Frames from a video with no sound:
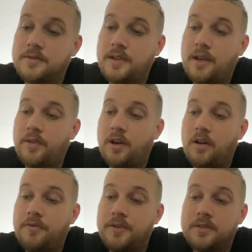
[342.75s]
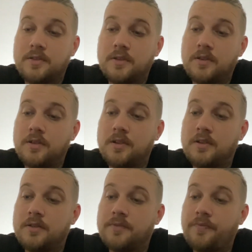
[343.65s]
how the offense
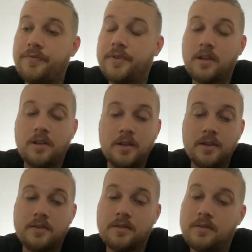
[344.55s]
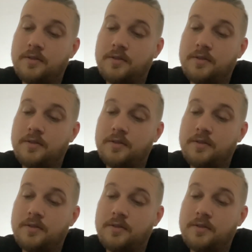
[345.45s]
clicks.